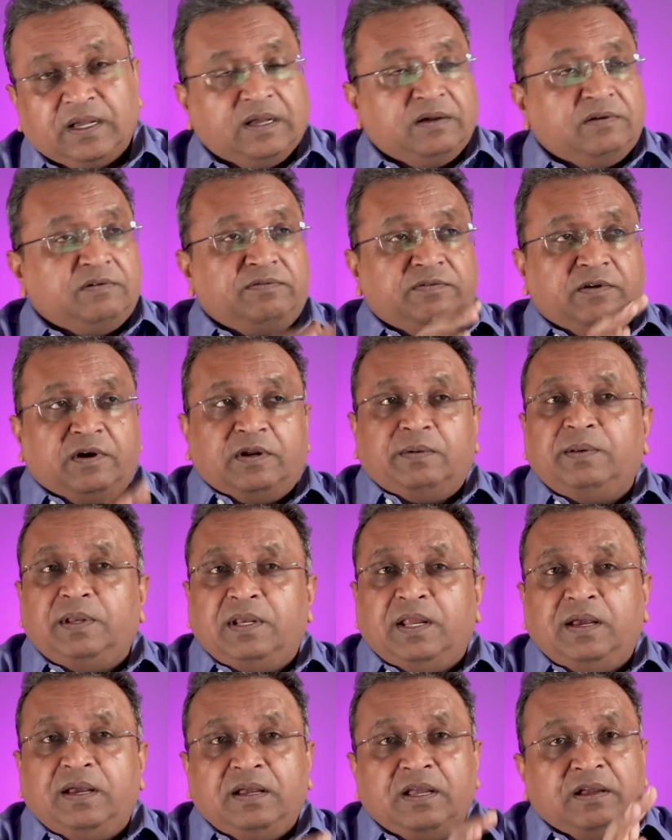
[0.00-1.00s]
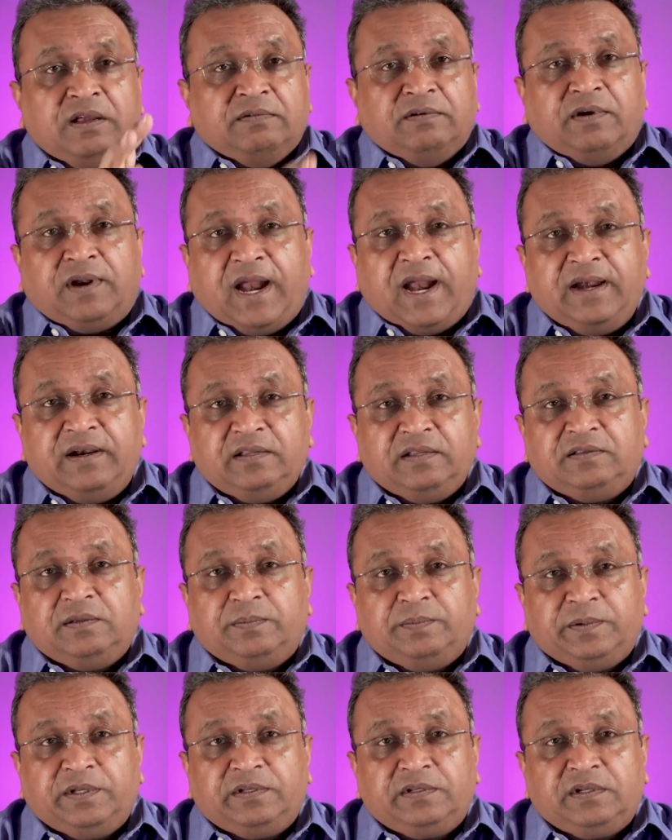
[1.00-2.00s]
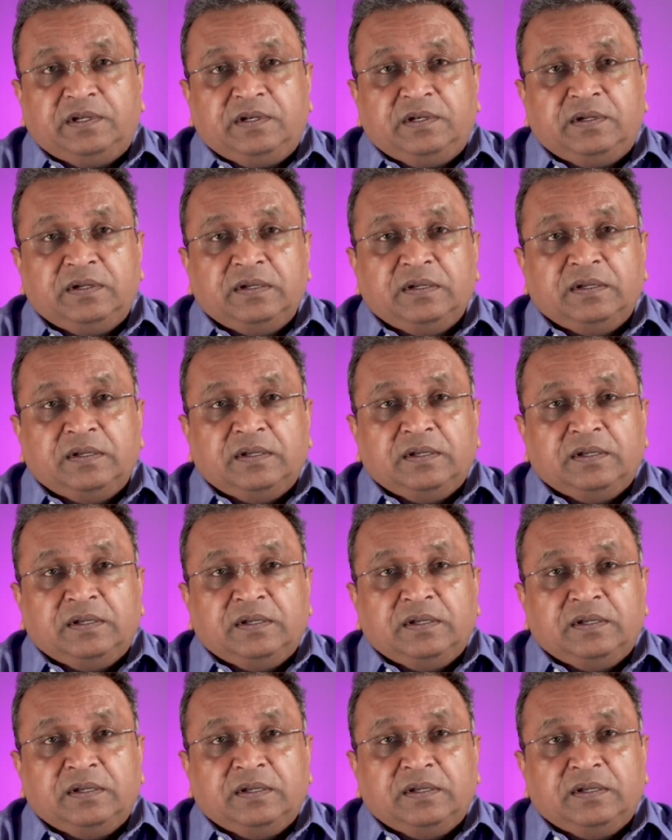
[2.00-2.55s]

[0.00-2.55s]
I have a formula for anticipation